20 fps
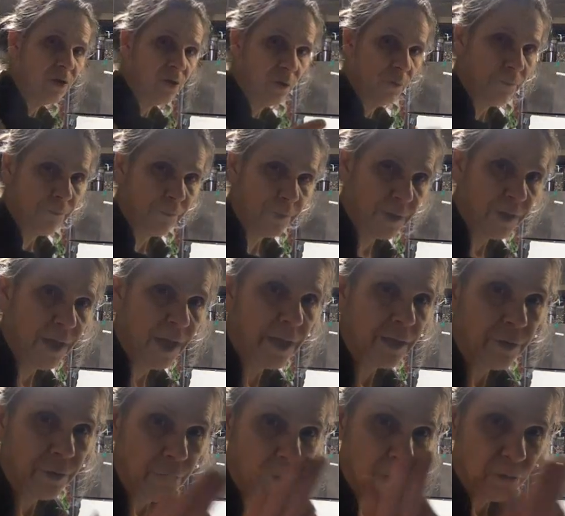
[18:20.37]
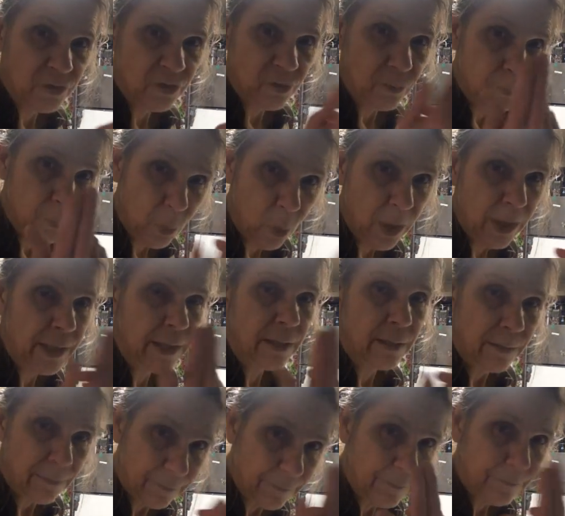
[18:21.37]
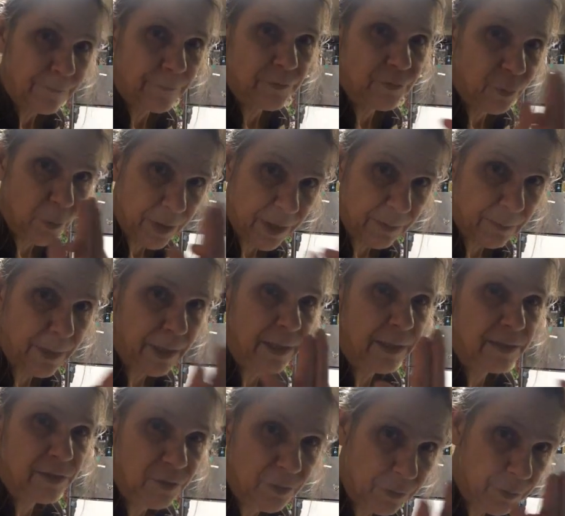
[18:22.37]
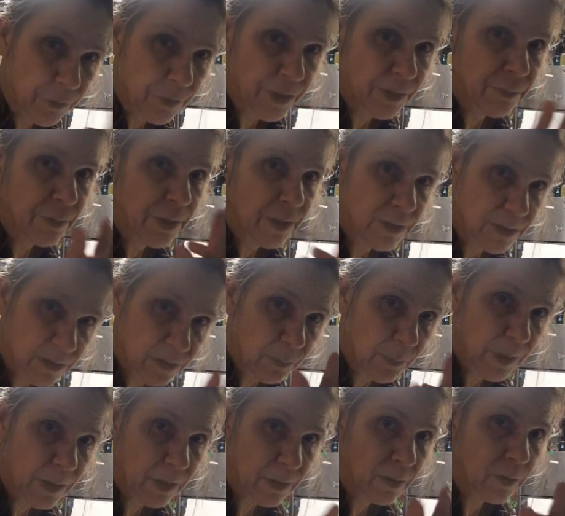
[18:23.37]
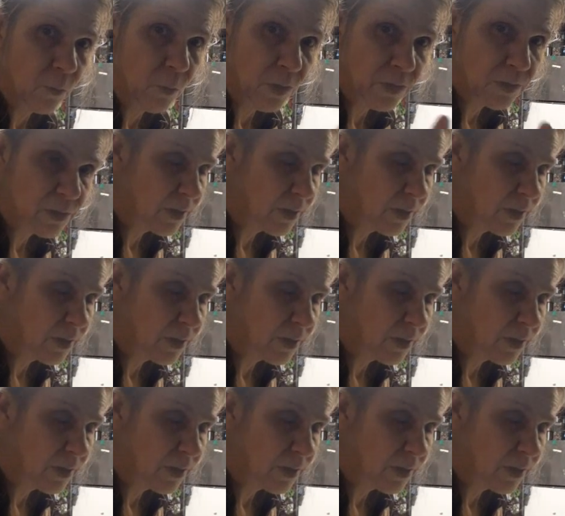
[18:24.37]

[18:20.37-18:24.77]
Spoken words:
Don't forget, you're also boiling for 20 minutes or 30 minutes, depending on what